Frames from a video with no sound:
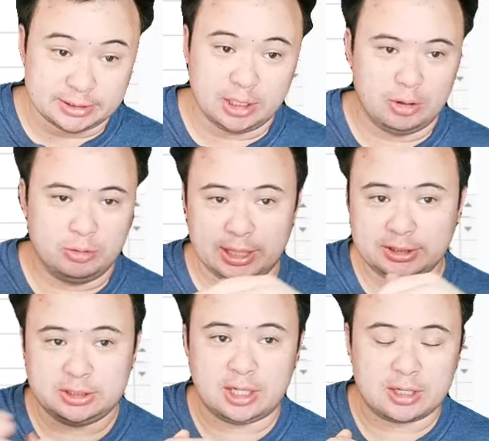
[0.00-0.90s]
So,
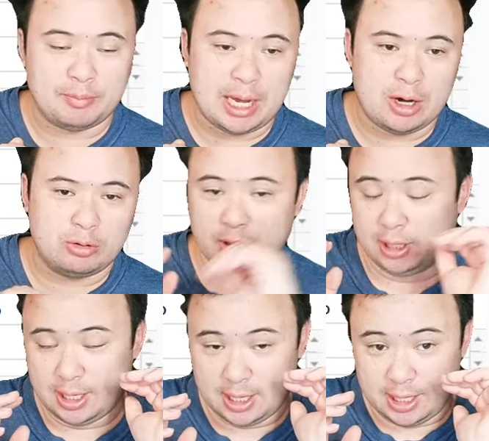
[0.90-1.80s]
let's talk about
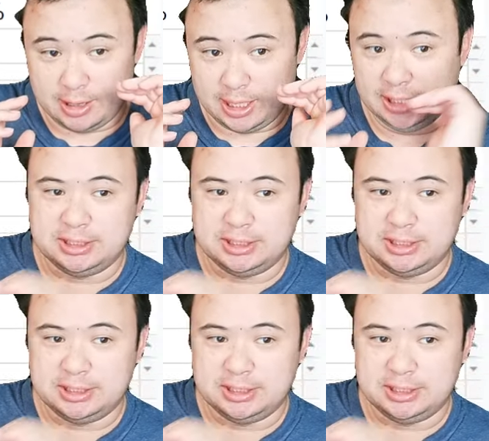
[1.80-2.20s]
the